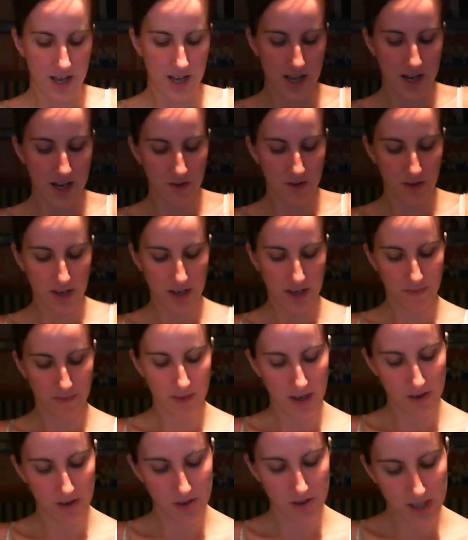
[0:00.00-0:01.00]
Anyway,
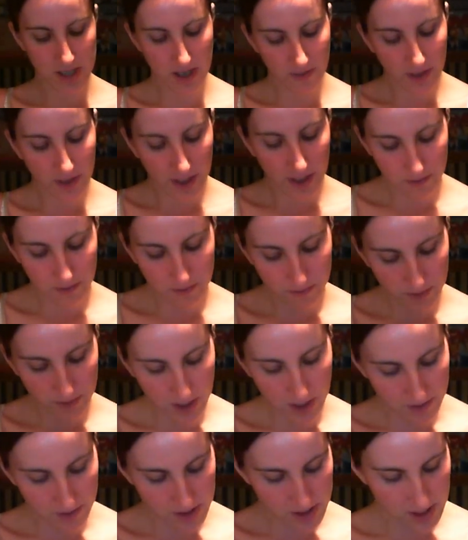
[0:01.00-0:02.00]
I was just having a
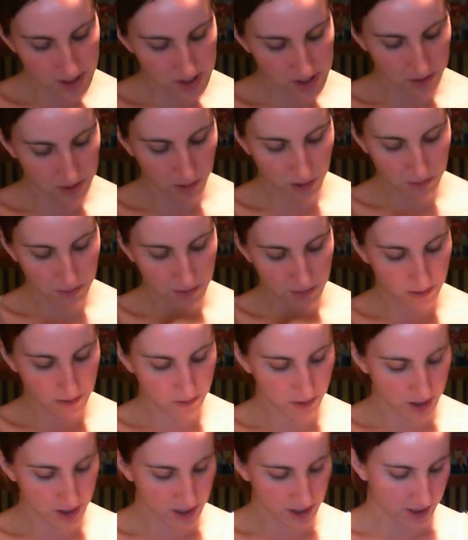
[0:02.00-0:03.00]
conversation with my
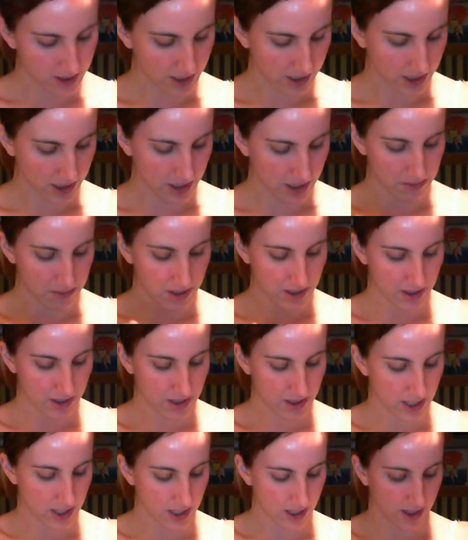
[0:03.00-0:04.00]
friend that got me to
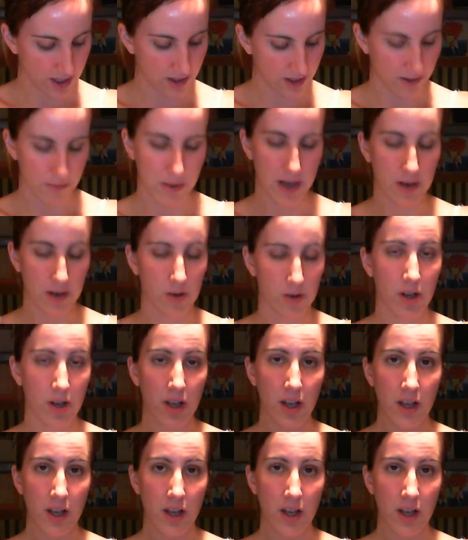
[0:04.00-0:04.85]
thinking about